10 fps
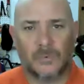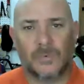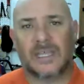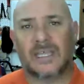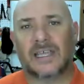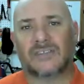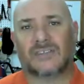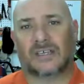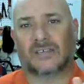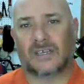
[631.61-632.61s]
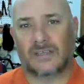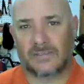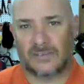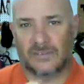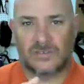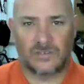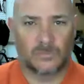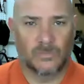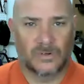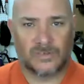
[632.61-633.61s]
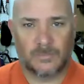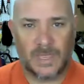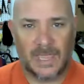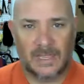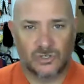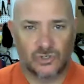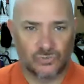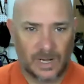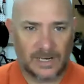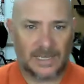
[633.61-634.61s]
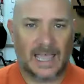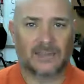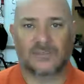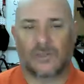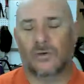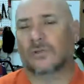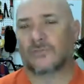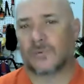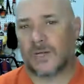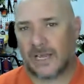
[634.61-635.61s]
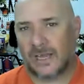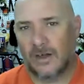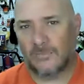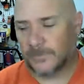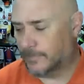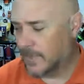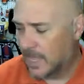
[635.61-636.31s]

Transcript: And we can get sucked into this consumerism and drug down this hole if we're not careful.